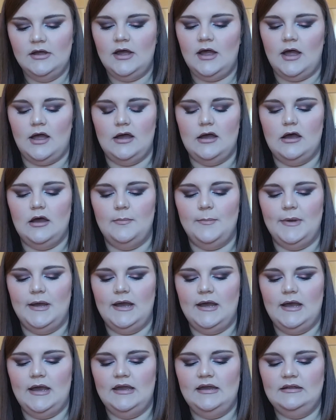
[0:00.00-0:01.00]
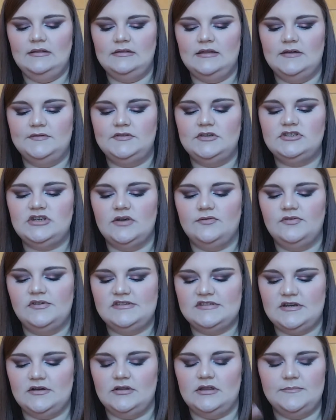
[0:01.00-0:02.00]
I love the Jeffree
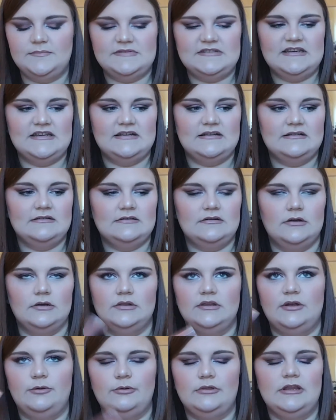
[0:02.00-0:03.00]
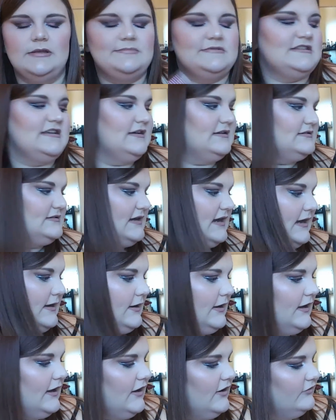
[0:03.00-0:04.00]
Star lipstick or liquid lipsticks. I
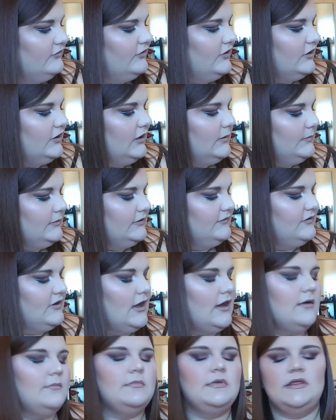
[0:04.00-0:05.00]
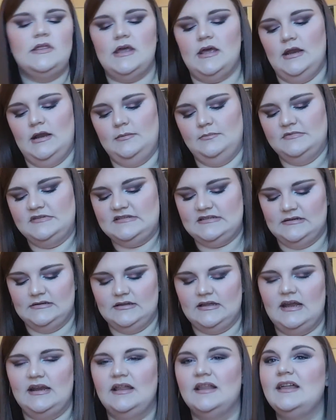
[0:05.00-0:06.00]
have a couple of them that I'm still
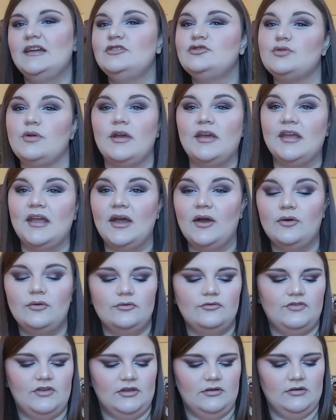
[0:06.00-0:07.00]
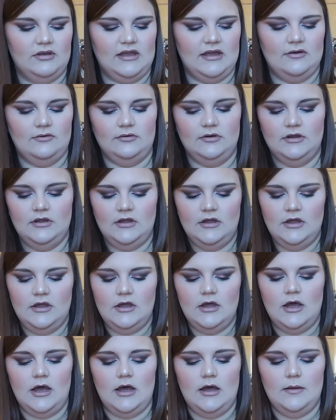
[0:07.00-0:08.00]
kind of like trying out and figuring out.
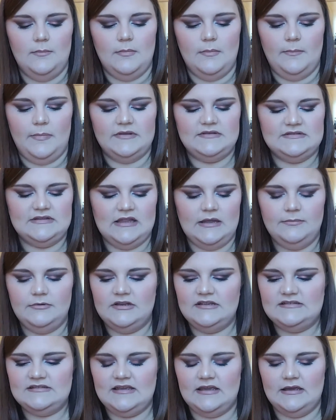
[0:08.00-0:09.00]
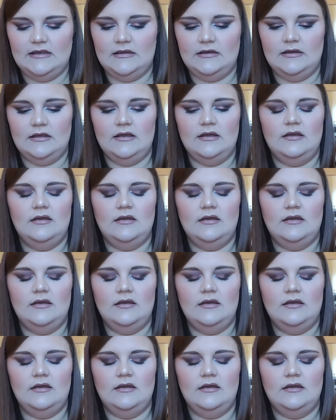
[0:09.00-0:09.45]
But Celebrity Skin